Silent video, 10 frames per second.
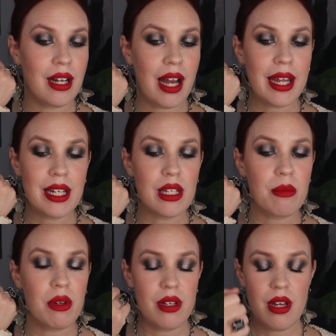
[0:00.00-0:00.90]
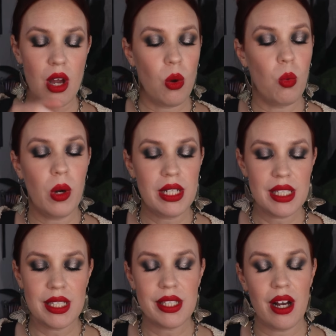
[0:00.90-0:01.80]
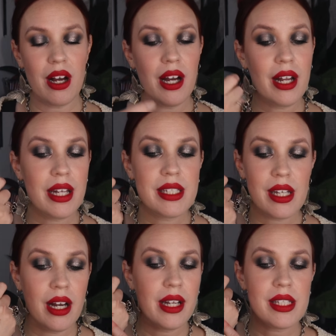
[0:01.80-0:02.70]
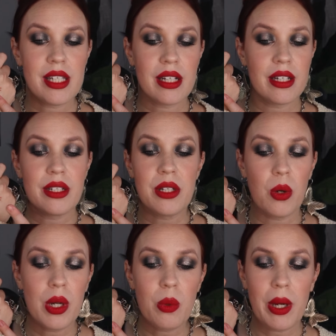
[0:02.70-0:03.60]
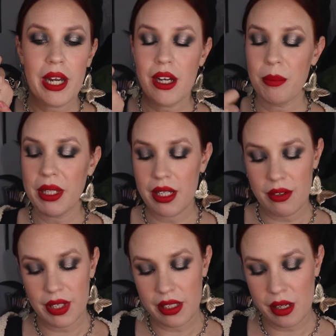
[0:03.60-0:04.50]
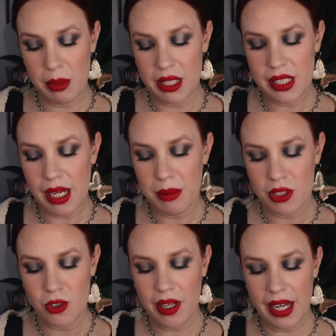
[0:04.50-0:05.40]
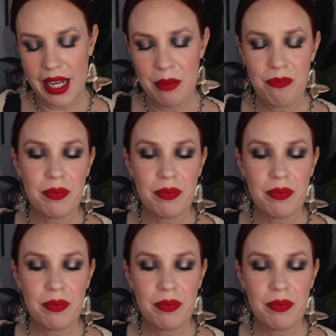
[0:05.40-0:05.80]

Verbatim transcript: I can, once it's on, it's on. It's not going to go anywhere. I'm going to give it a little bit of time to dry.